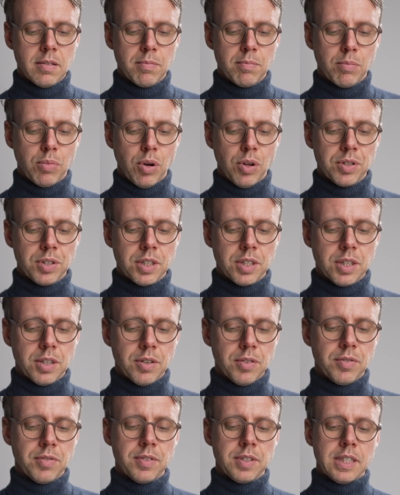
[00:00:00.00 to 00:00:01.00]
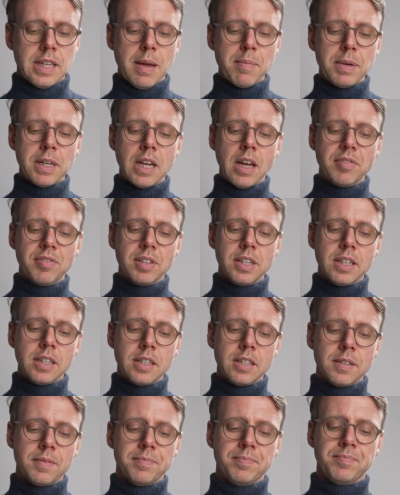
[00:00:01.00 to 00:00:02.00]
positive
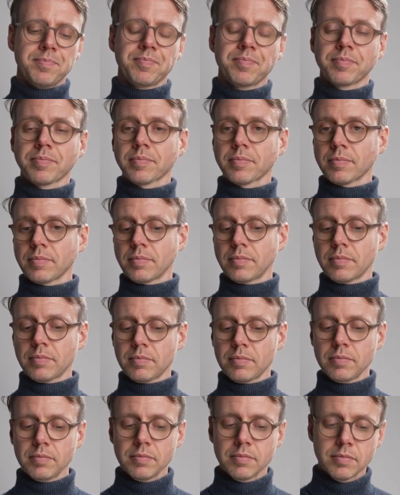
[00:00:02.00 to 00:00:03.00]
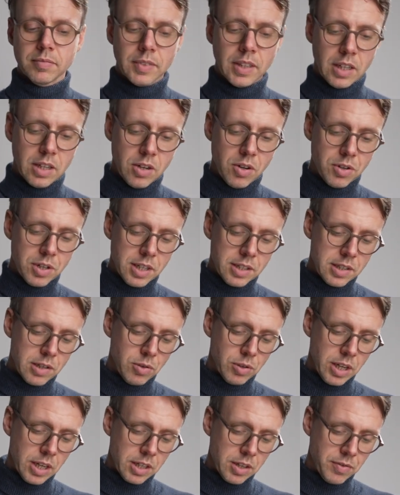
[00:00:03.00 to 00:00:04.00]
semi-definite. Now let's
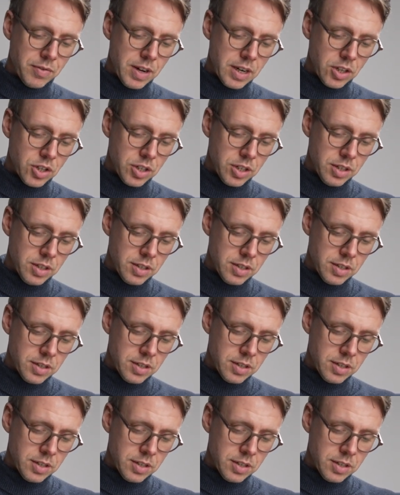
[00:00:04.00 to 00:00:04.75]
look at the function.